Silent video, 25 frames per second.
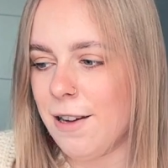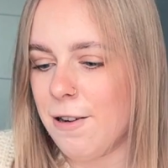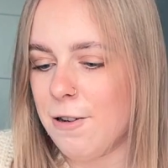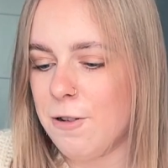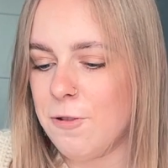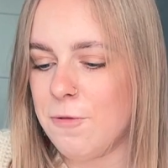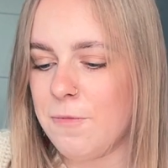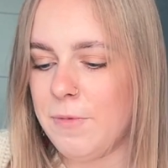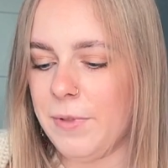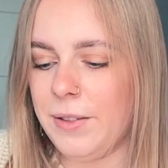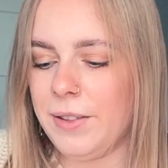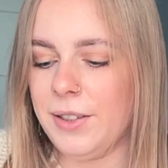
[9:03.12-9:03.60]

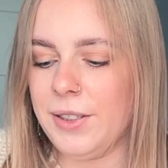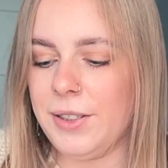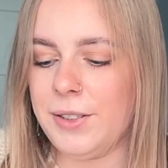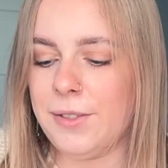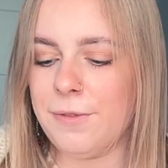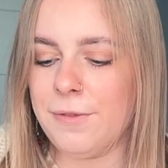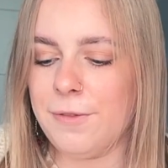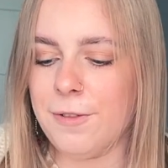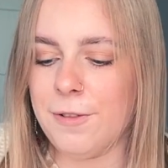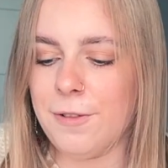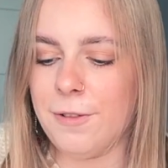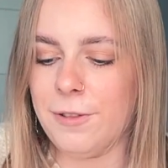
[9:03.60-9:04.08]
open
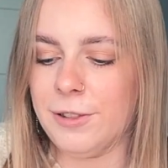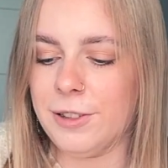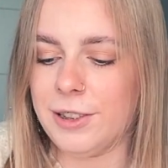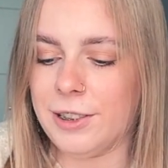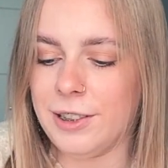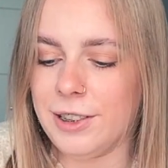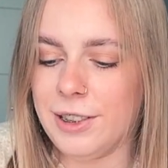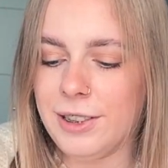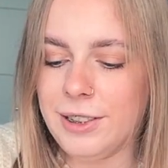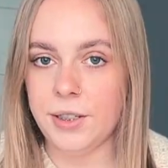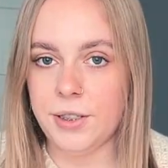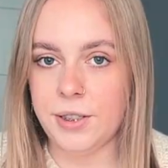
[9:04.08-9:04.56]
this
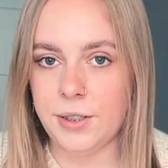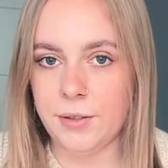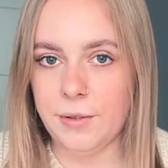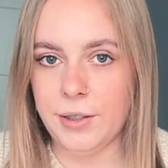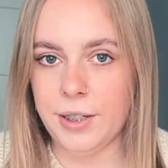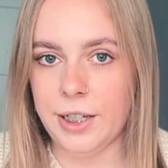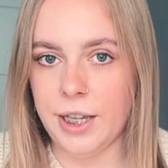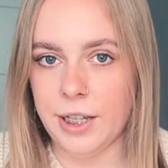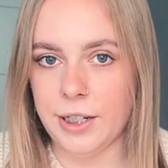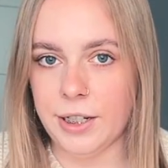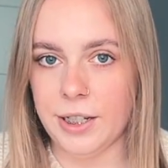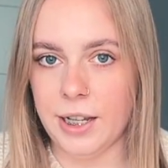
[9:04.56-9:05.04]
folder. So
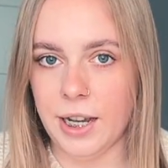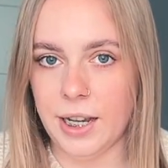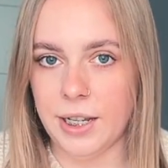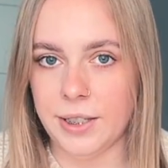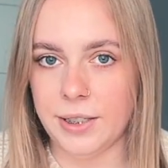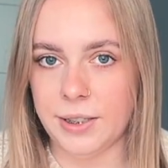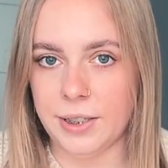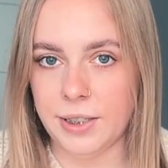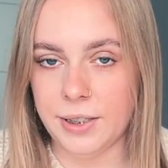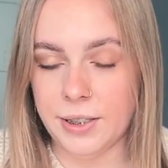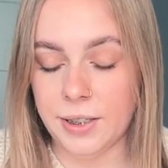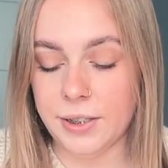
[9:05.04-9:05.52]
again,
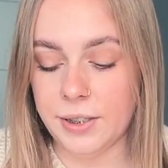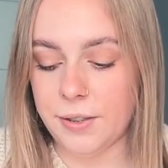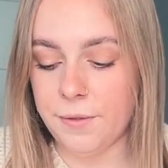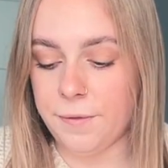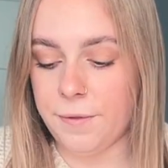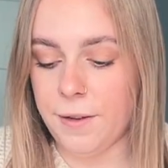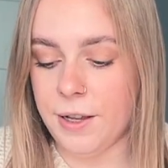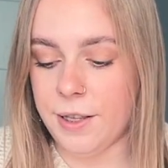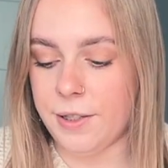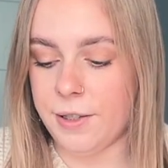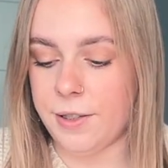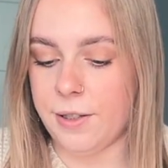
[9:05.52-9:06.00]
guys, this is the
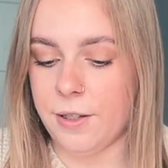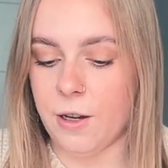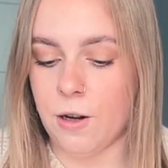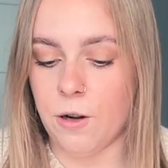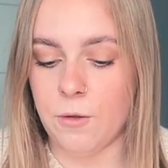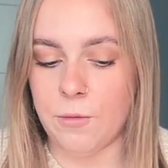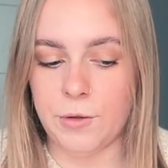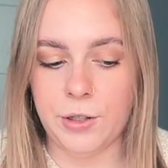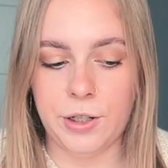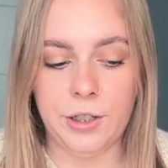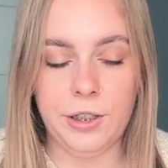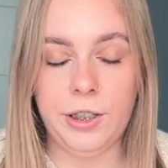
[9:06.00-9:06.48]
fancy
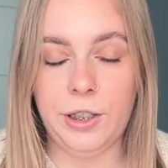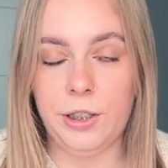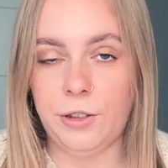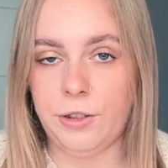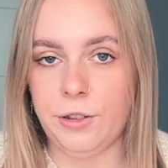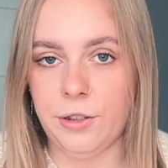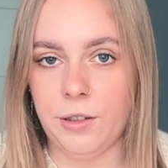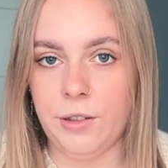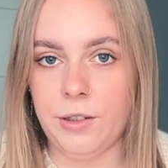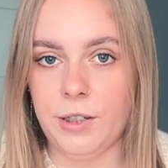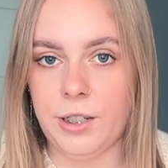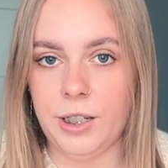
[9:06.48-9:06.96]
option. You
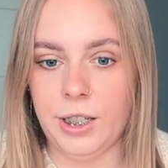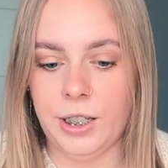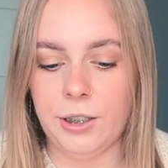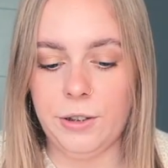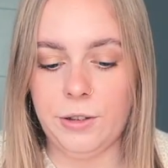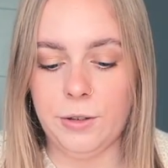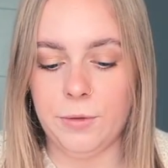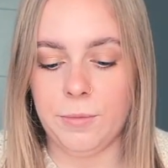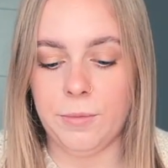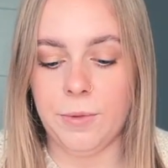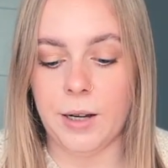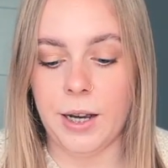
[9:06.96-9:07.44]
don't
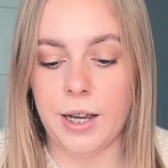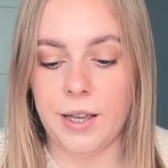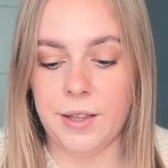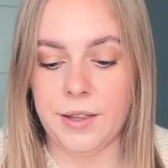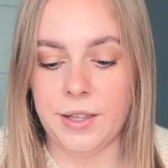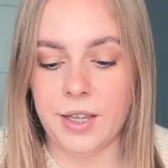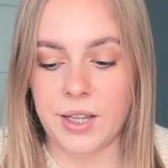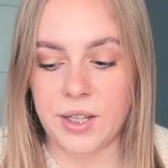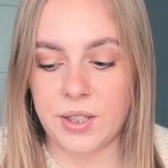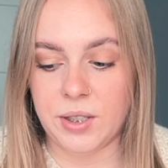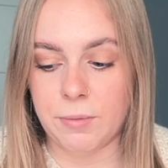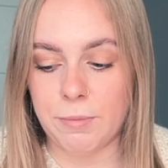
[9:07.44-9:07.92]
need to buy
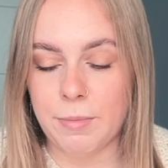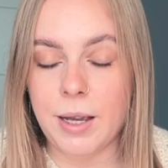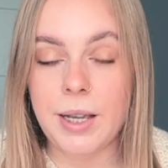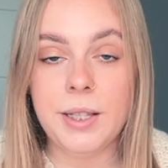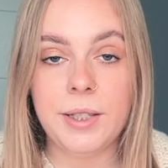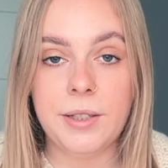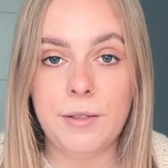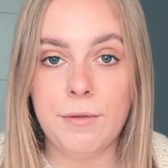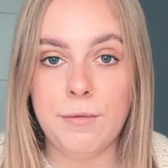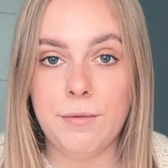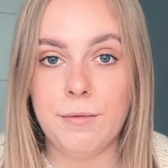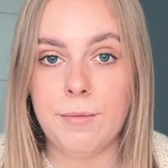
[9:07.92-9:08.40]
the
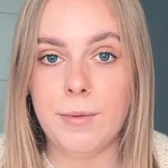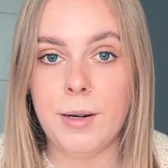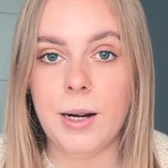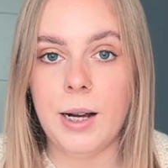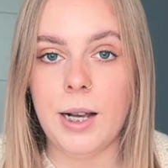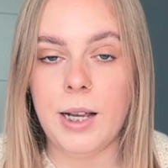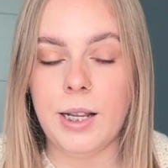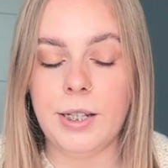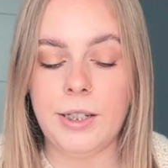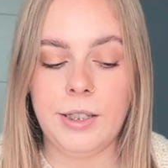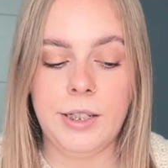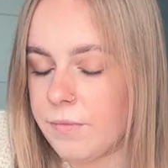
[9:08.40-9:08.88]
expensive
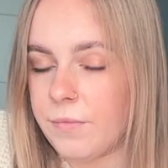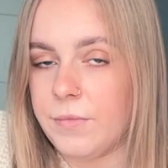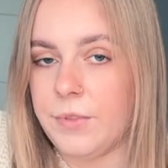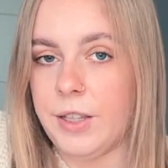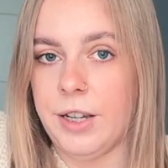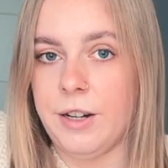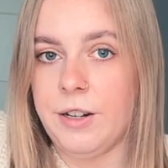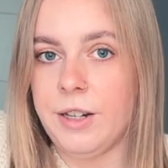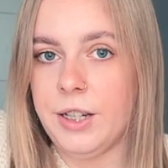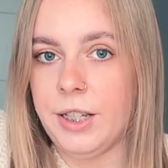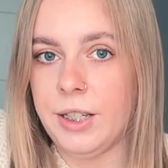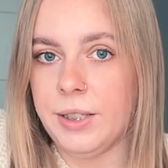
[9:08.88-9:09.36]
one.
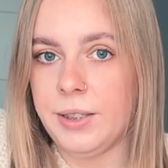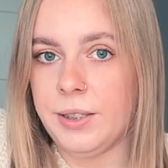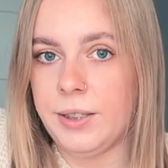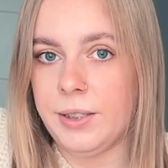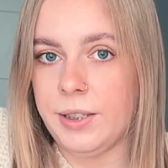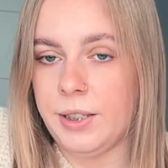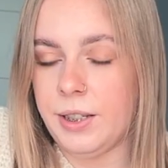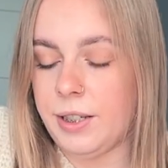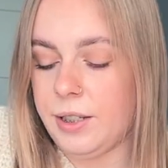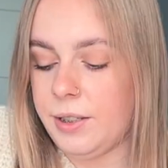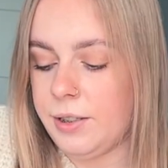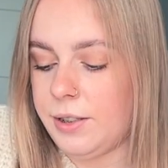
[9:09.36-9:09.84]
There you can
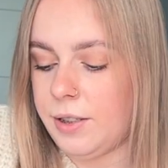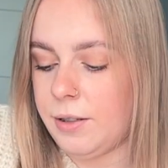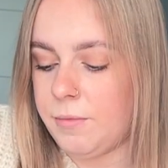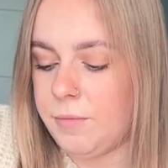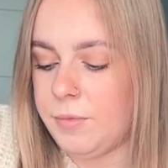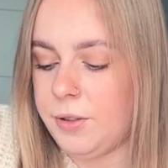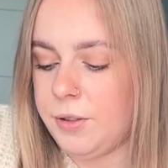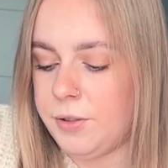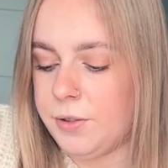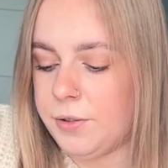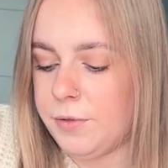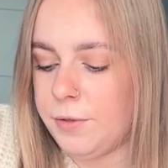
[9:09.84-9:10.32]
see
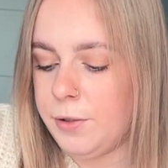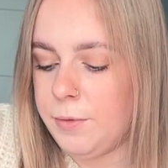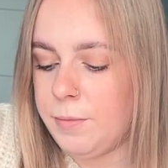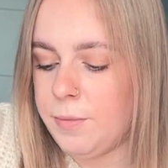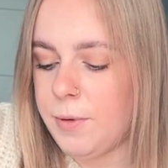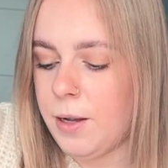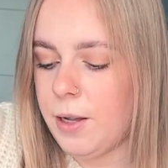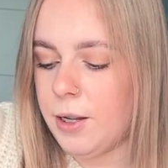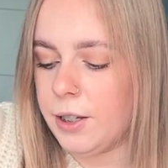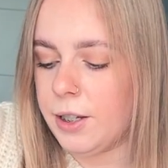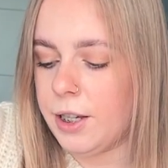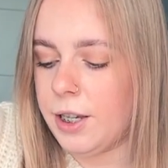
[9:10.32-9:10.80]
some useful
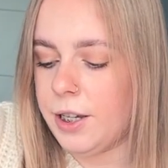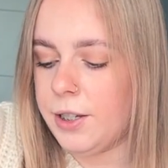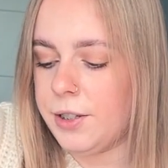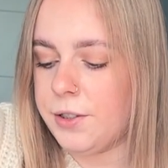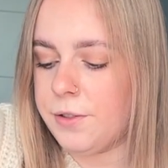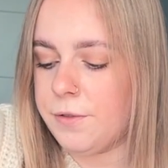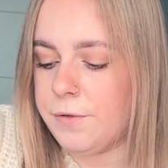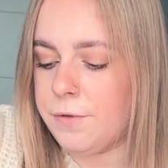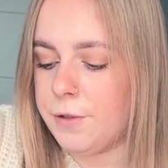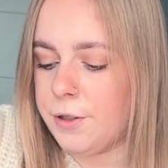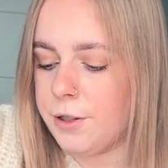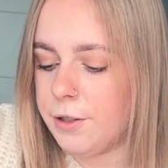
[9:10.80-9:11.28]

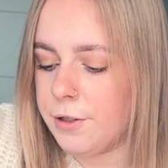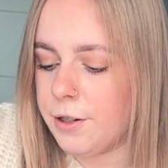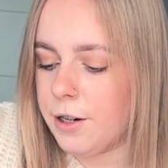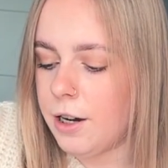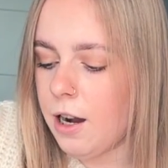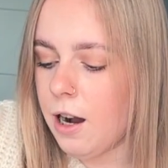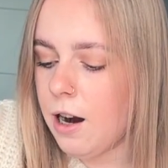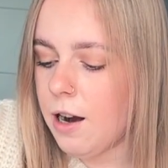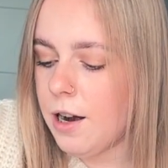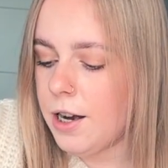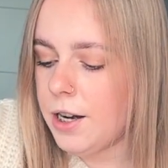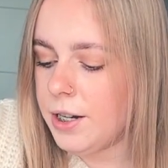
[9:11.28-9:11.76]
pockets for your
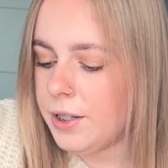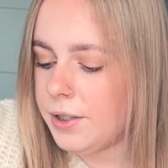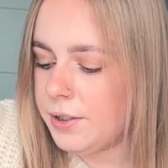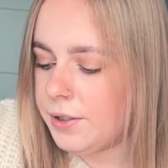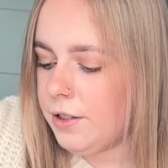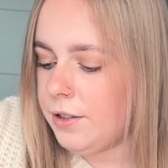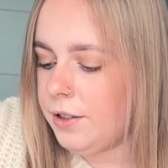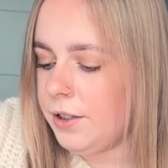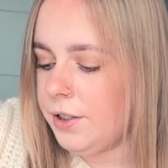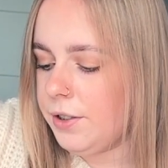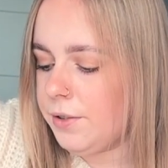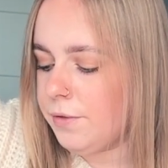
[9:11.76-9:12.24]

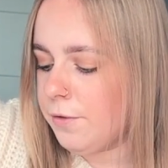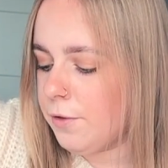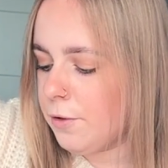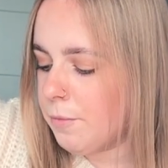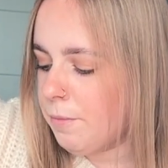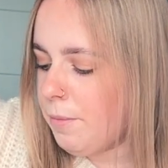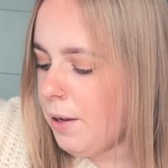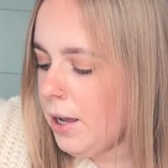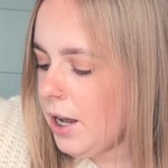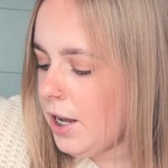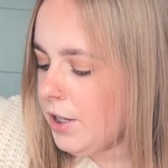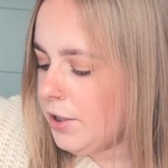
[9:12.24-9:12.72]
cards, these
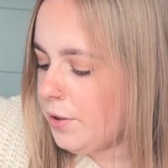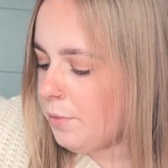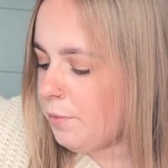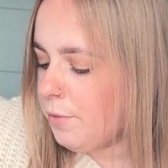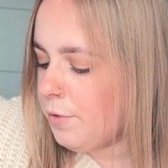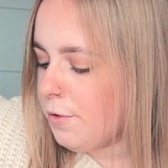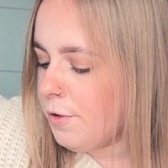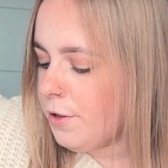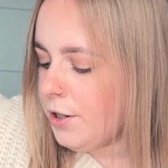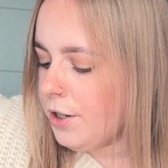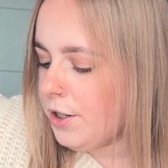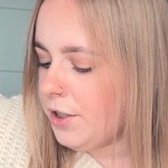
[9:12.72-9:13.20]
for
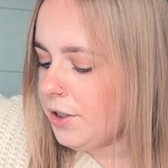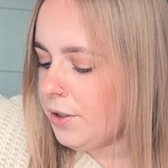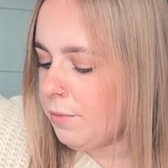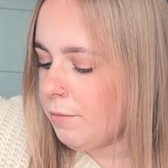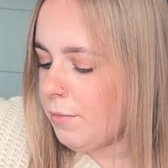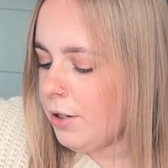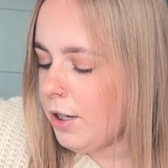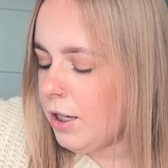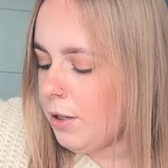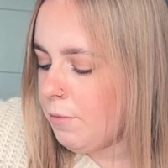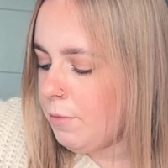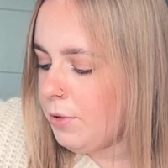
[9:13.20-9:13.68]

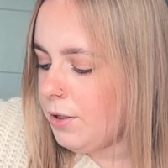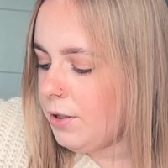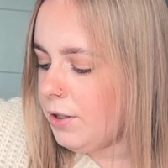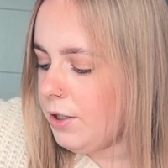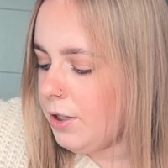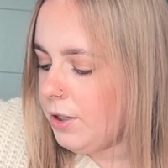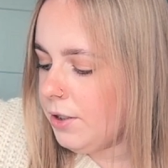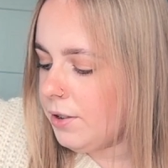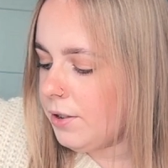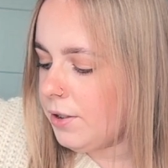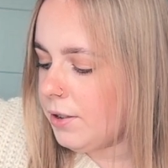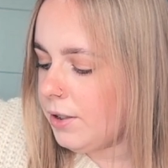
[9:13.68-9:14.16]
passports, maybe
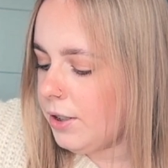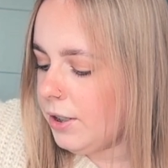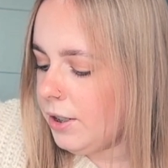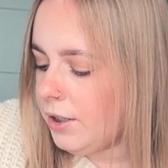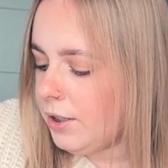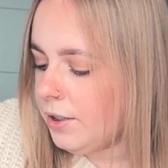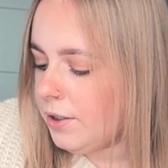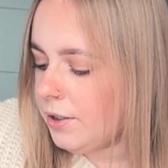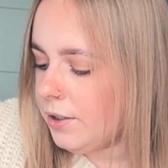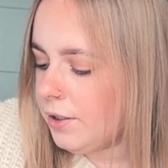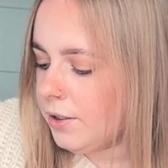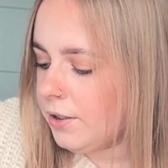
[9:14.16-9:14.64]

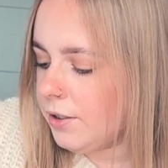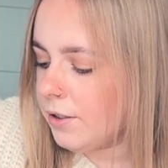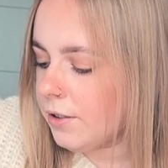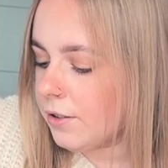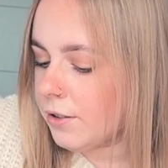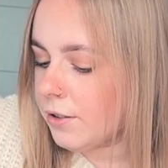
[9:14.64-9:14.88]
these